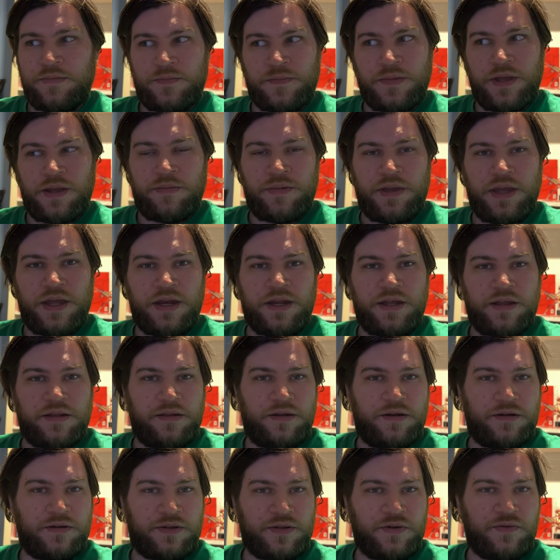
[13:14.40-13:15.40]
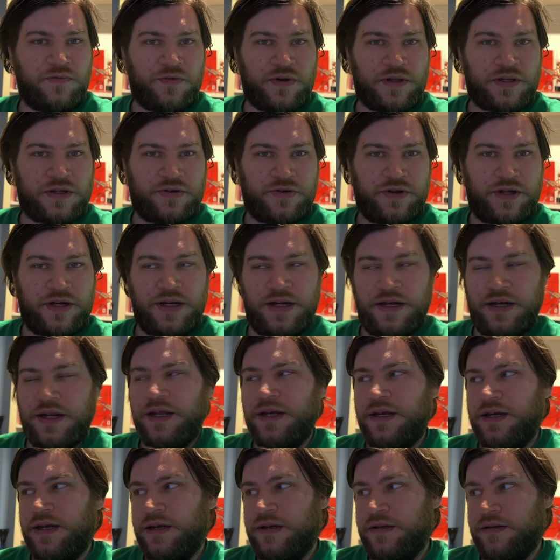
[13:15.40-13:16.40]
I'm getting a little too frustrated,
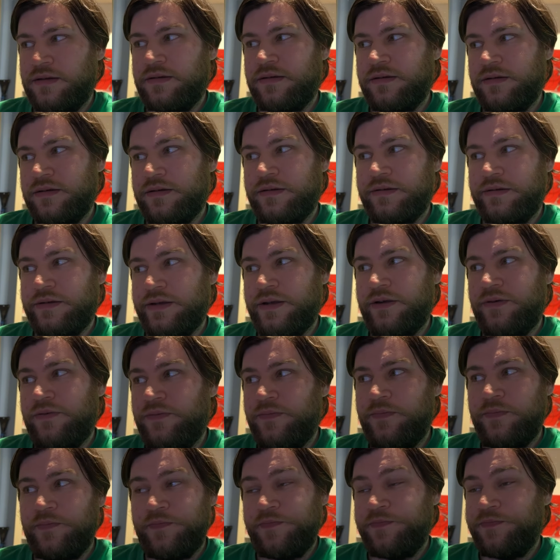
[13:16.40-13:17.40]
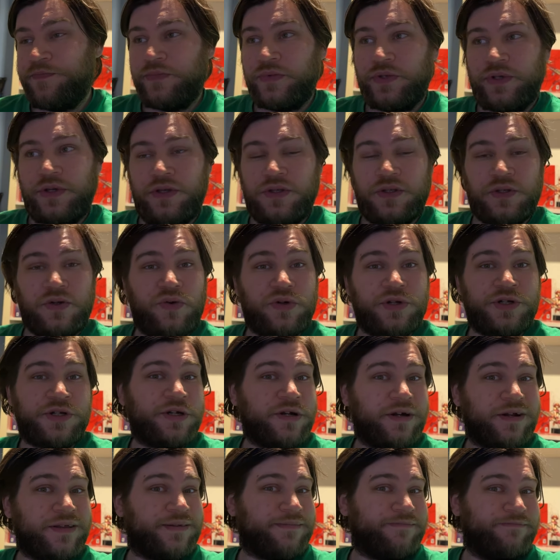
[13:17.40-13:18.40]
and so, scorched
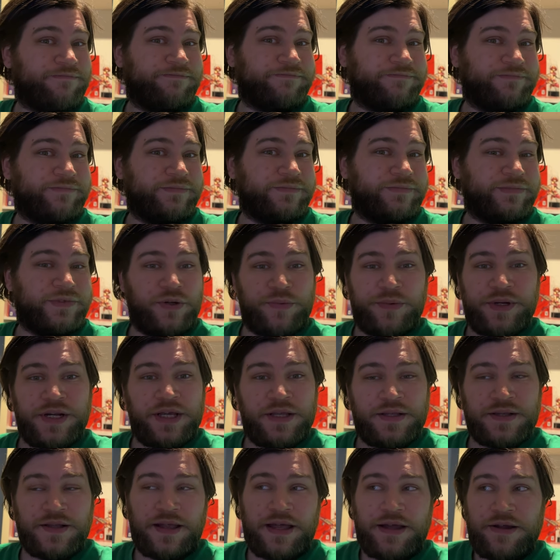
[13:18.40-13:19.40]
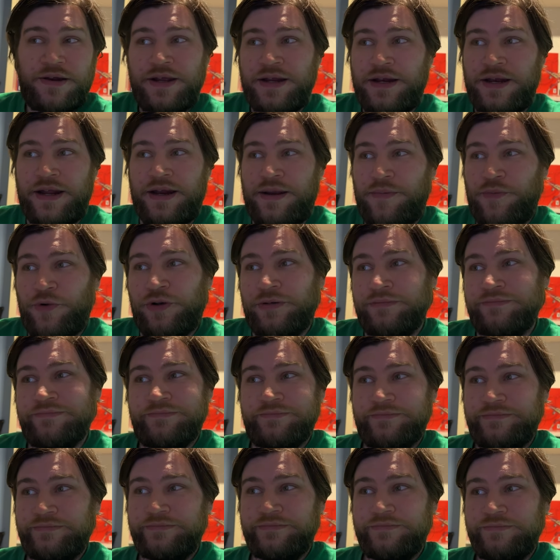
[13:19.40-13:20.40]
earth. Nobody is allowed in anymore
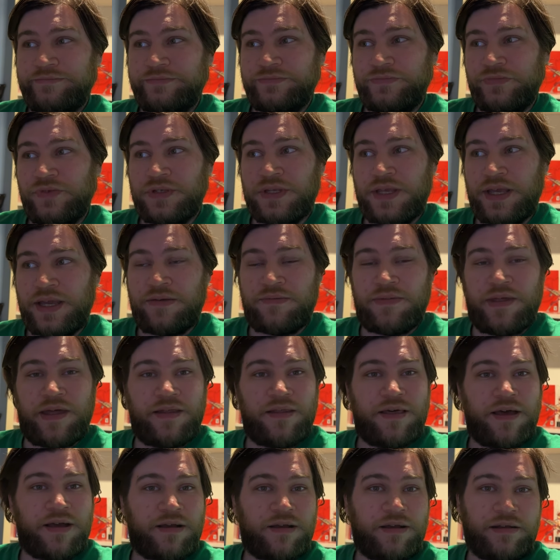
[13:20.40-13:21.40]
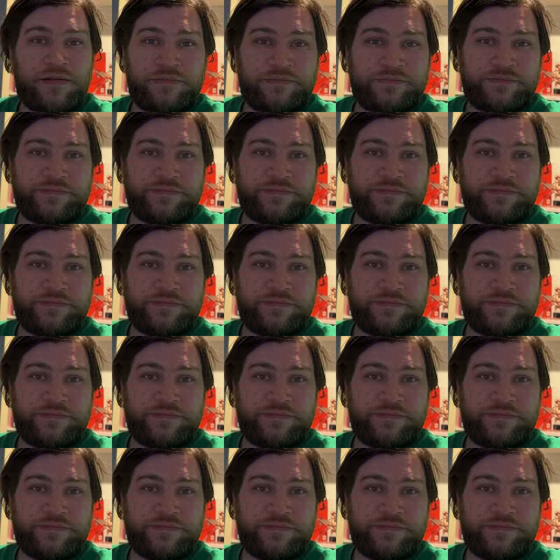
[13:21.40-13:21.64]
once I have that lock on.